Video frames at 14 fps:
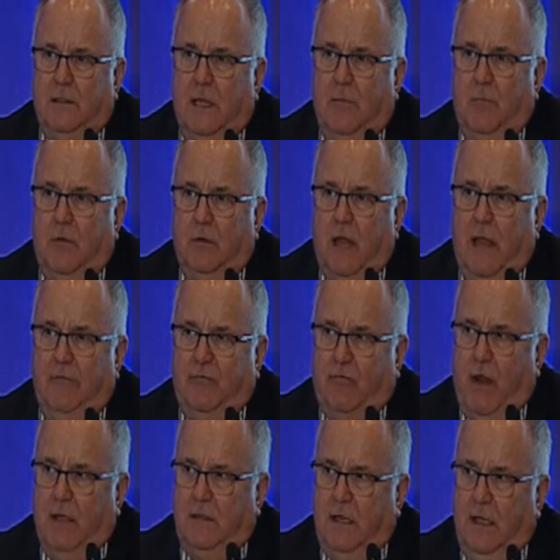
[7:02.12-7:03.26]
limb or
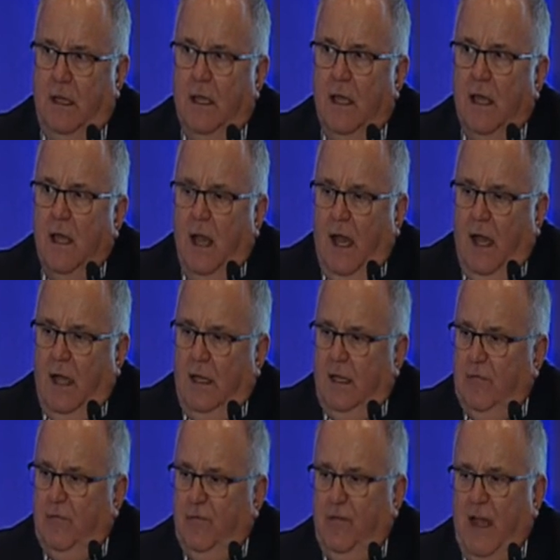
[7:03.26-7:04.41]
life-threatening
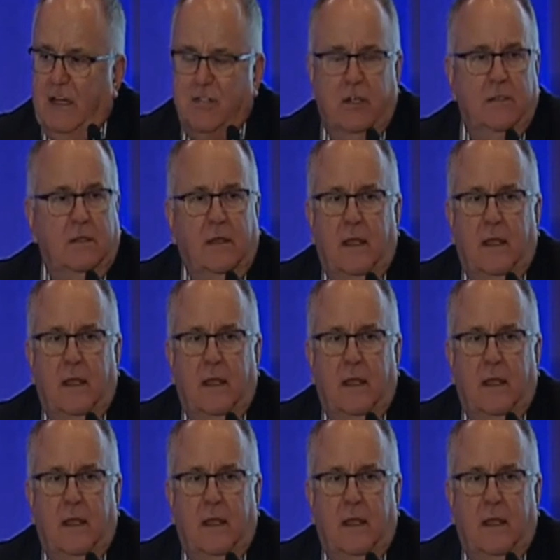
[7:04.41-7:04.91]
infection.